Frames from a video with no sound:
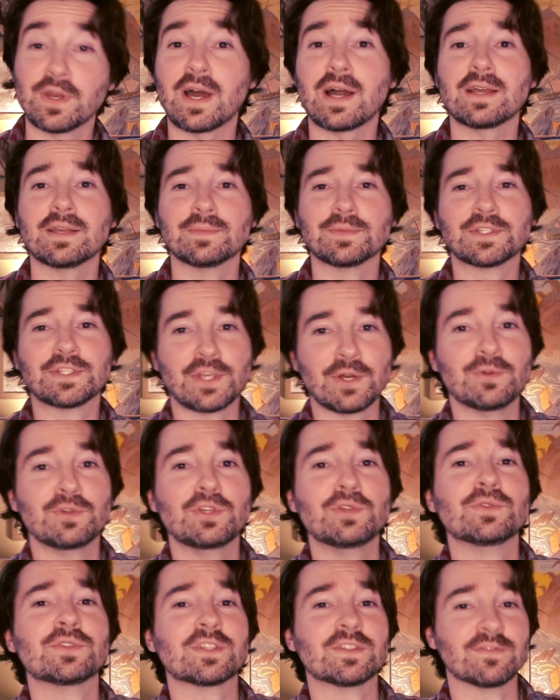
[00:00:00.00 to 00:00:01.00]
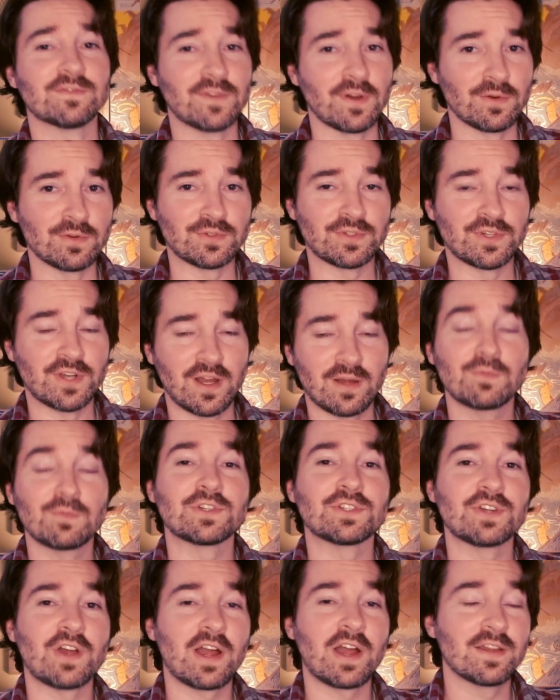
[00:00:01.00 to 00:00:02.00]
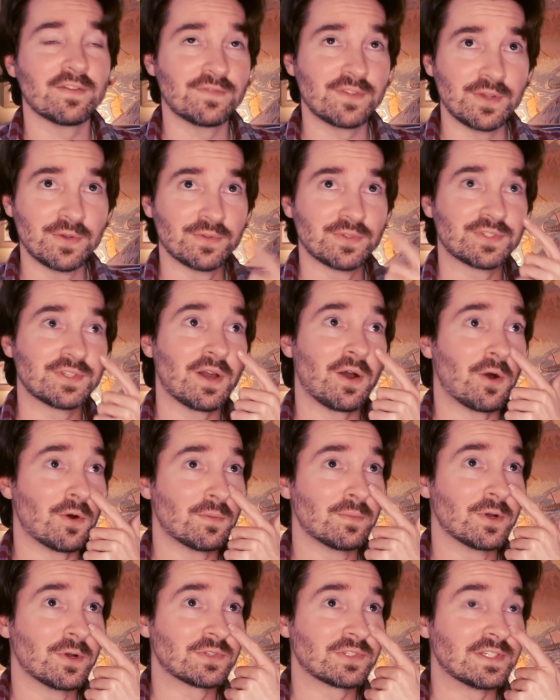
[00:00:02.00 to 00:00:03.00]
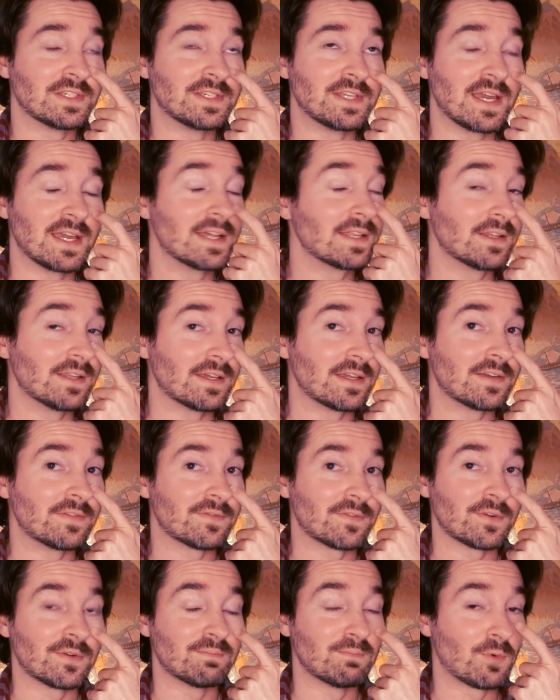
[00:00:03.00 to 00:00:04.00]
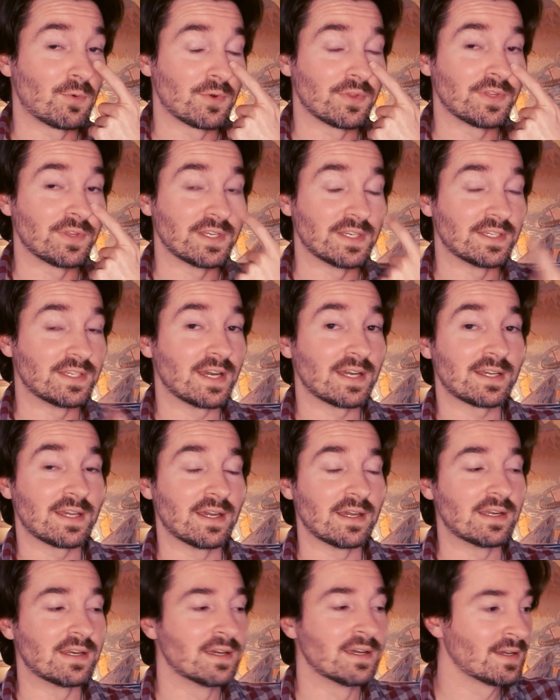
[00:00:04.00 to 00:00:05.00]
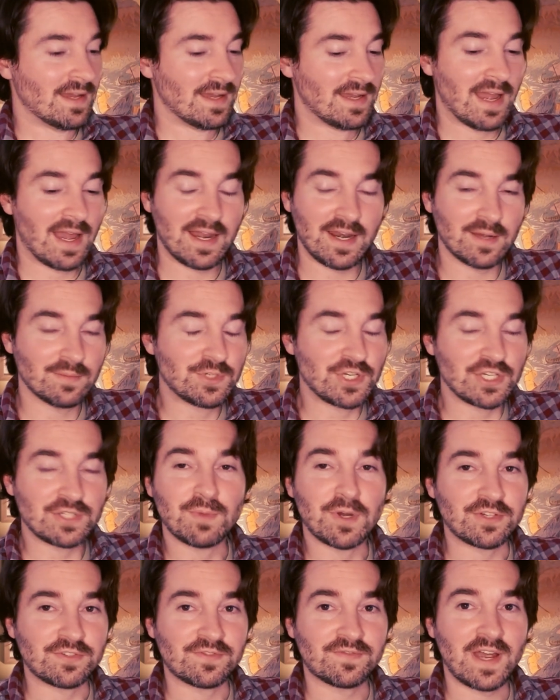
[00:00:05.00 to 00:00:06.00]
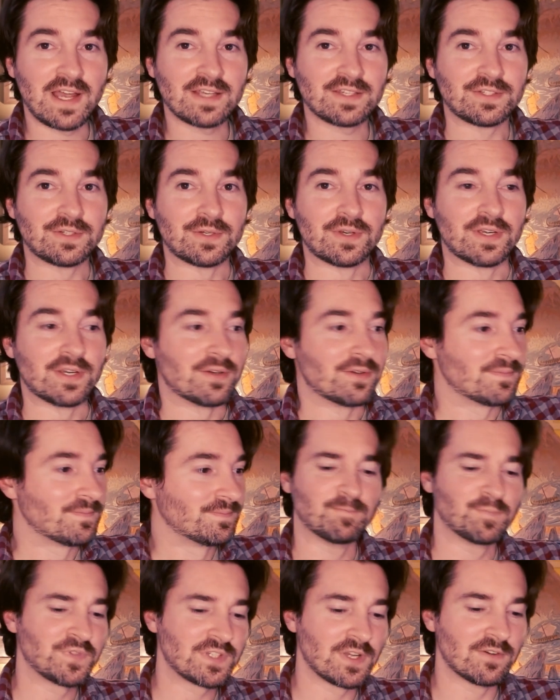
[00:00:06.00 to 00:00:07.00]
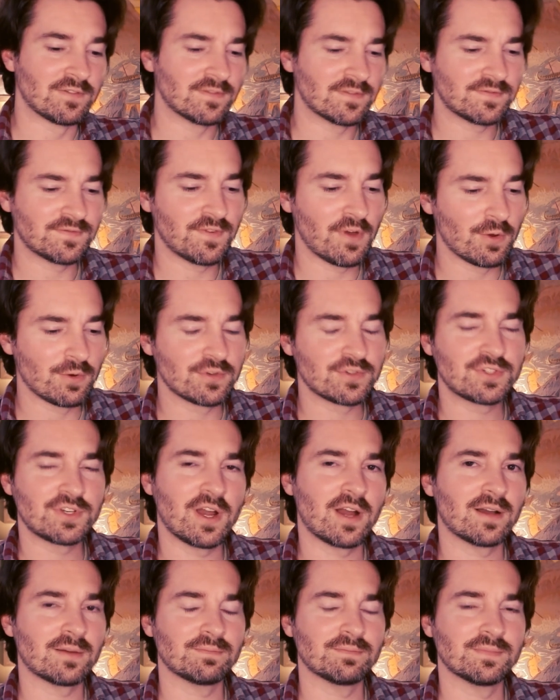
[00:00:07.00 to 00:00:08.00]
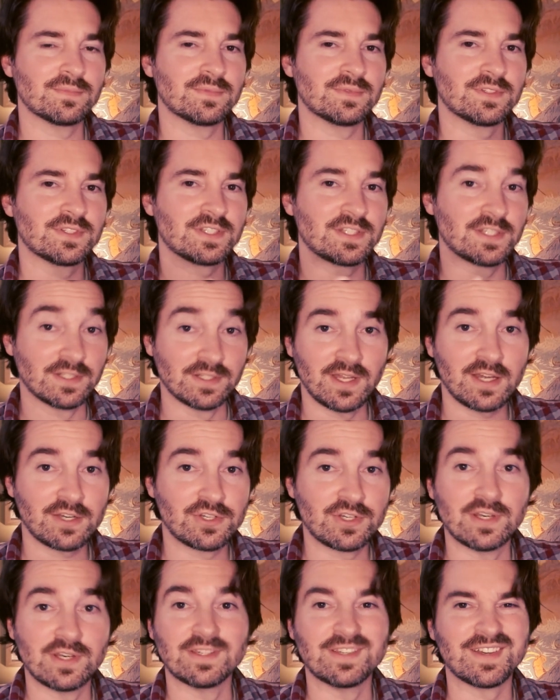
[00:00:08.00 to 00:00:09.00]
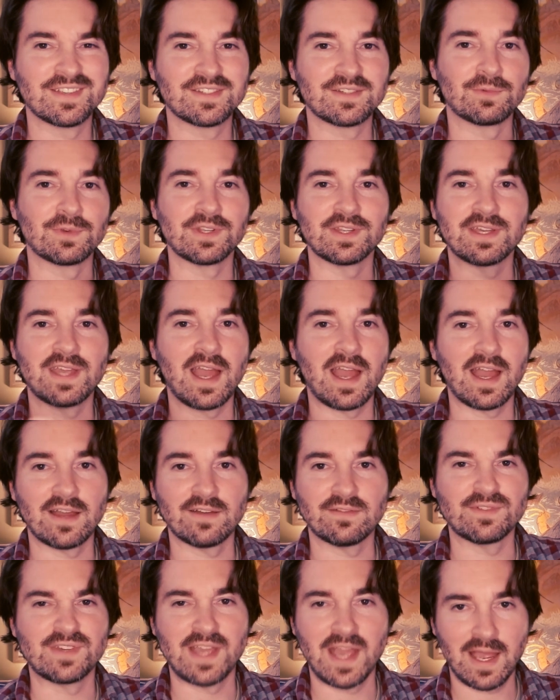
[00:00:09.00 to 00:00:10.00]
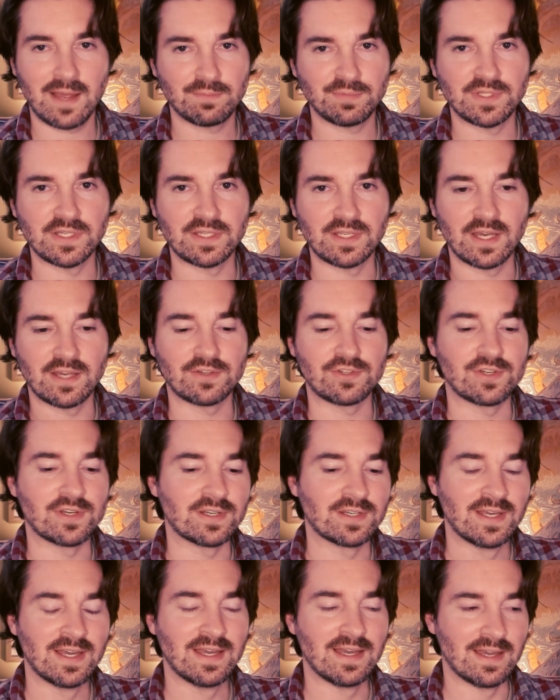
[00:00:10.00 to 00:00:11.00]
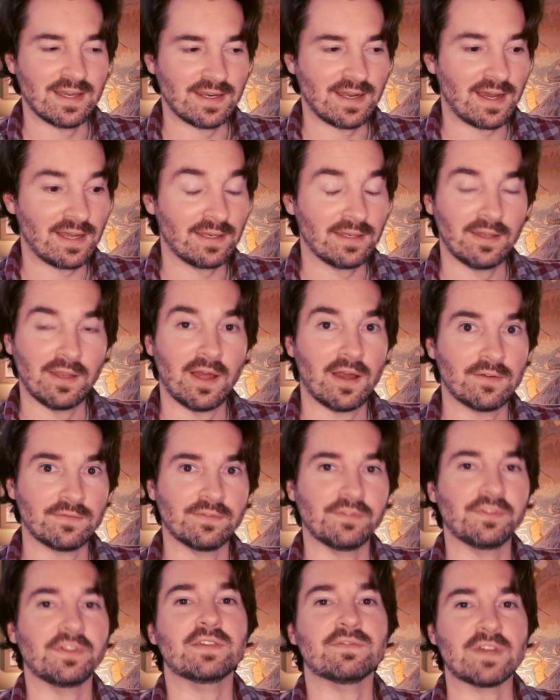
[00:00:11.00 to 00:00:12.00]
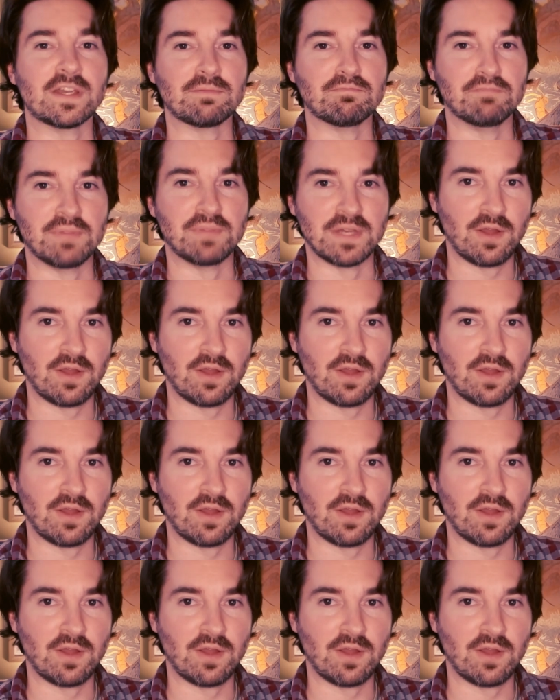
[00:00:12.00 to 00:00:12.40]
I am so used to Photoshop, which I have used almost daily for more than a decade, and I'm just much faster here. So Photoshop selection doesn't really have gap detection, and I love leaving big